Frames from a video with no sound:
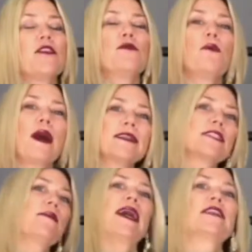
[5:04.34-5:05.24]
you want
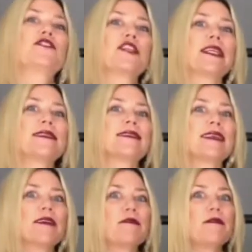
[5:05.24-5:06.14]
to buy jeans
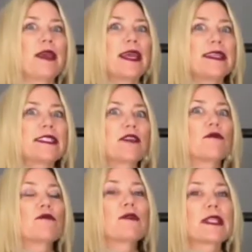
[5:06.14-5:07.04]
that fit
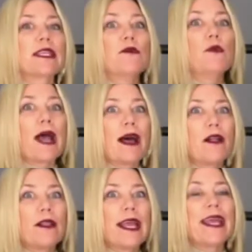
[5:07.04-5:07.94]
really
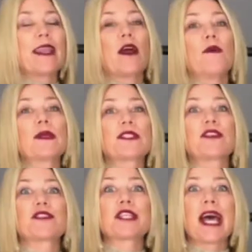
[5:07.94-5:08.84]
well and almost
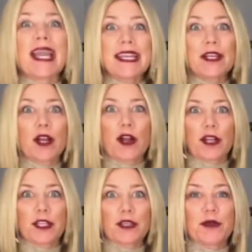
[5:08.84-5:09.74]
are tighter
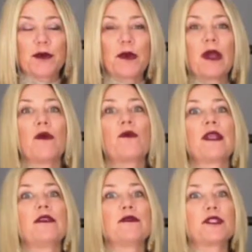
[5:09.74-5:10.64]
on you
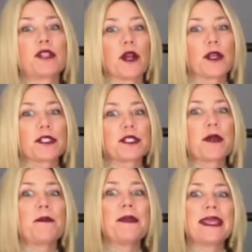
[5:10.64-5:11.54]
when you start,
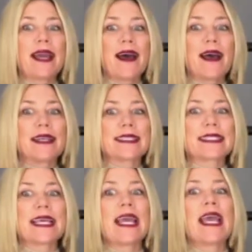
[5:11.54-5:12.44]
because
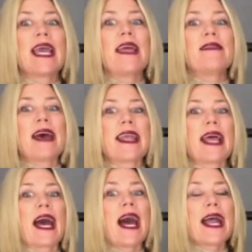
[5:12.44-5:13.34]
that
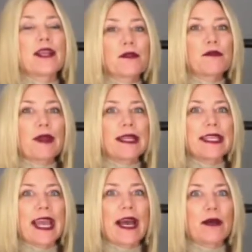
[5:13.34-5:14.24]
higher thread
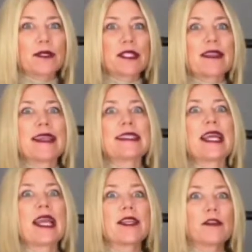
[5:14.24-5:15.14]
count, that
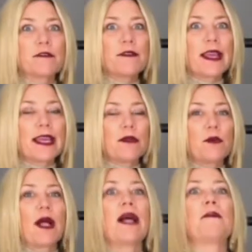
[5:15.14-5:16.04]
tighter fit,
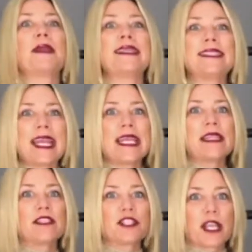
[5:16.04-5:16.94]
will help
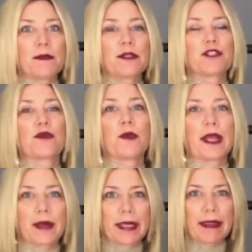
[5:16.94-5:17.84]
maintain the shape as you're
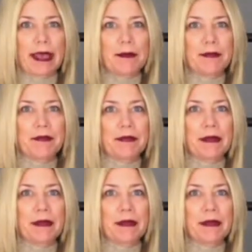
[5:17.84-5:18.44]
wearing them.